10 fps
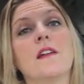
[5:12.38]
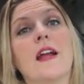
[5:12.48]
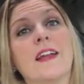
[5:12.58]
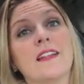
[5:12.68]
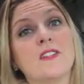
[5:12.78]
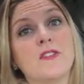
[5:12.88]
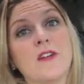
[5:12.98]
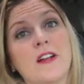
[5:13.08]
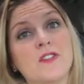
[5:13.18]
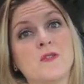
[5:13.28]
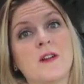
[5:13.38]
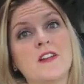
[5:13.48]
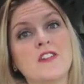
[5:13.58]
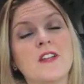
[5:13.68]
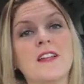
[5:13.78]
I get to
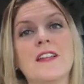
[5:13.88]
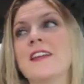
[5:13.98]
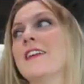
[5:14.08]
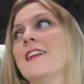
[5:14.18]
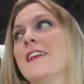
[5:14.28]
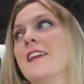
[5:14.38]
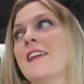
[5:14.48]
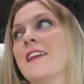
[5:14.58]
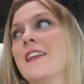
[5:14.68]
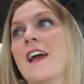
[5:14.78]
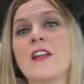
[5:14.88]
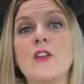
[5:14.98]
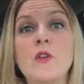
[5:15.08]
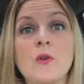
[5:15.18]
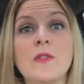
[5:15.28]
graduation and I
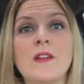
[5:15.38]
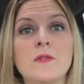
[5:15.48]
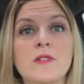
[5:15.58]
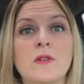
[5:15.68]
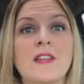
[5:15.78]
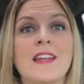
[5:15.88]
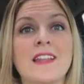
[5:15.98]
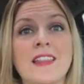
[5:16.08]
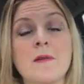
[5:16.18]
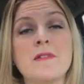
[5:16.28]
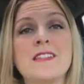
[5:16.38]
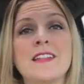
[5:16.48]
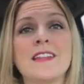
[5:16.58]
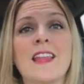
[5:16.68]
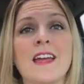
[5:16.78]
knew that it was only a
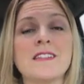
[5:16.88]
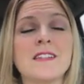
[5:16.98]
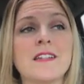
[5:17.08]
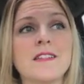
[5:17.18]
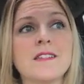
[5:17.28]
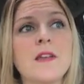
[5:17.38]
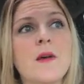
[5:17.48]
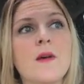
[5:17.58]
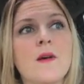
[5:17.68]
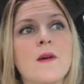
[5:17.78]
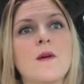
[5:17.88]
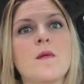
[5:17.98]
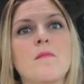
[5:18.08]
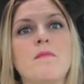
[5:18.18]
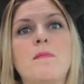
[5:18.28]
limited license,
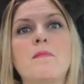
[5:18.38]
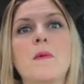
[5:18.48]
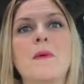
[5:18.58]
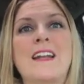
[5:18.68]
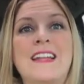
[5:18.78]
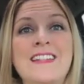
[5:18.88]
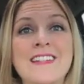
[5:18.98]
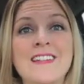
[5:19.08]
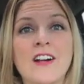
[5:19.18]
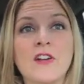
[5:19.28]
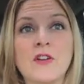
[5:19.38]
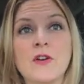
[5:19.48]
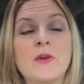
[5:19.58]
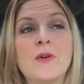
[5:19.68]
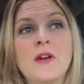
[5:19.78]
but what I did not
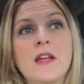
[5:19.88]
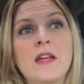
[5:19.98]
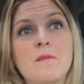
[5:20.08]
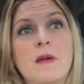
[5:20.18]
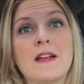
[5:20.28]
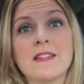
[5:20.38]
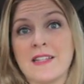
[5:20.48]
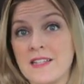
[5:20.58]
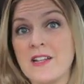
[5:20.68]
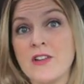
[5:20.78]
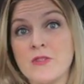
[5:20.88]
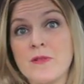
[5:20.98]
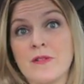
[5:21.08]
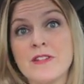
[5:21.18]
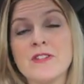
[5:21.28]
know, because I did not do
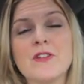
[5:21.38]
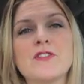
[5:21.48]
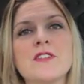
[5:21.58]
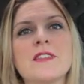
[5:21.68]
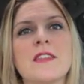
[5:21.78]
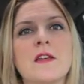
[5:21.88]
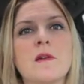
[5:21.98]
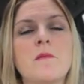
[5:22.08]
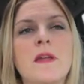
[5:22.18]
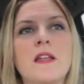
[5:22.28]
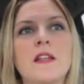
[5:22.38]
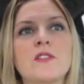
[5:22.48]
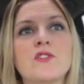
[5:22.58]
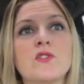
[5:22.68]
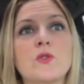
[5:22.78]
my research, is that the
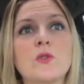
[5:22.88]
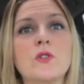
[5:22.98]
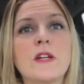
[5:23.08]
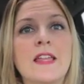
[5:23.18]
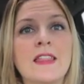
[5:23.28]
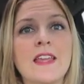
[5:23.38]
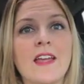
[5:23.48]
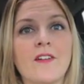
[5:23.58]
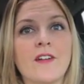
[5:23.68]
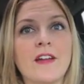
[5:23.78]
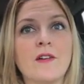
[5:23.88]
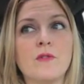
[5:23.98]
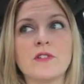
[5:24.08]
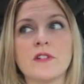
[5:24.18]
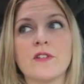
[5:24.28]
competing school in the area
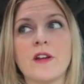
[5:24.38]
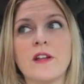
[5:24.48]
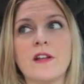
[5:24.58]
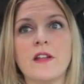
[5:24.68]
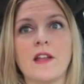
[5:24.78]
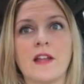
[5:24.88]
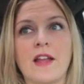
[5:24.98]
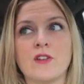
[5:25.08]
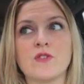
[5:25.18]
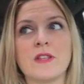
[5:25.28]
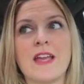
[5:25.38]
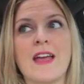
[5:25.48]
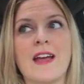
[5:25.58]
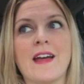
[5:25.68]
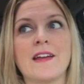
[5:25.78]
was accredited and actually
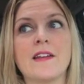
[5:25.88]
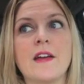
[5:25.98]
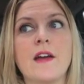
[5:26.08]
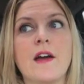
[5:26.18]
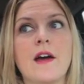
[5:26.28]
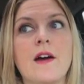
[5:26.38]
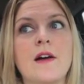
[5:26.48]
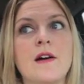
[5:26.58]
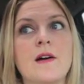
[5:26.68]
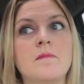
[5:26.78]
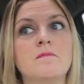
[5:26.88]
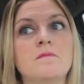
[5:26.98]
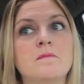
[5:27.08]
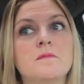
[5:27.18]
had um,